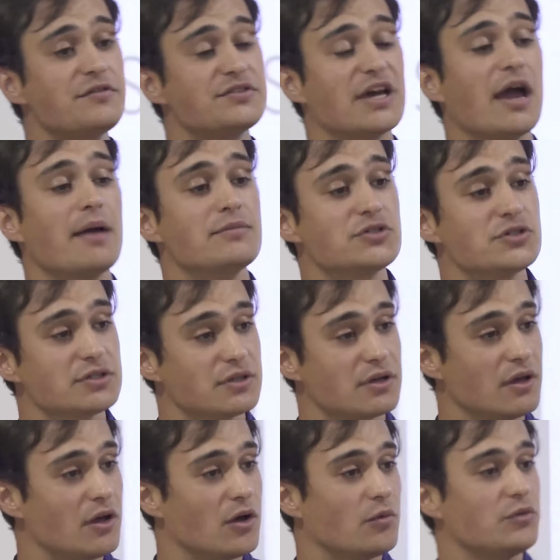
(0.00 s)
of times
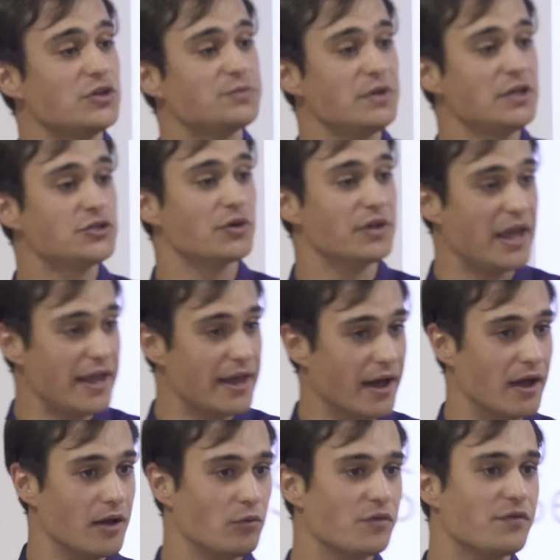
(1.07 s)
we speak to an
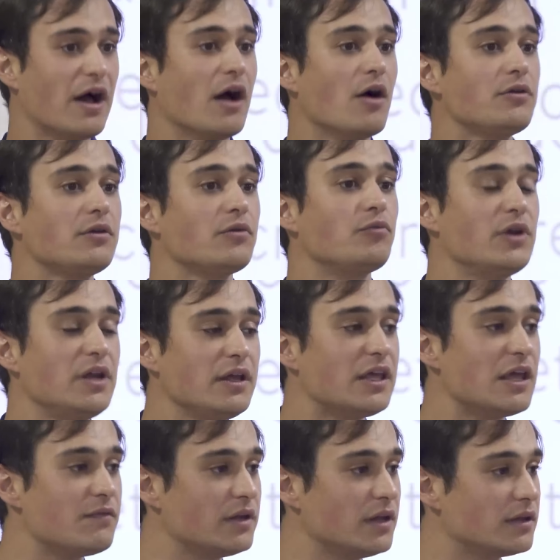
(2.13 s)
AI without really
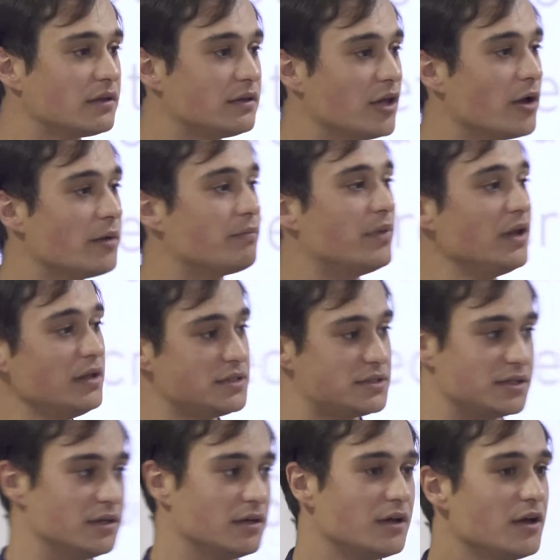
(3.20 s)
giving it the
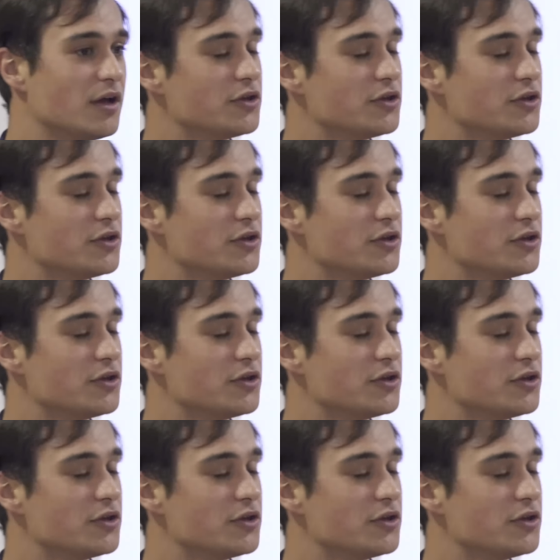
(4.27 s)
ability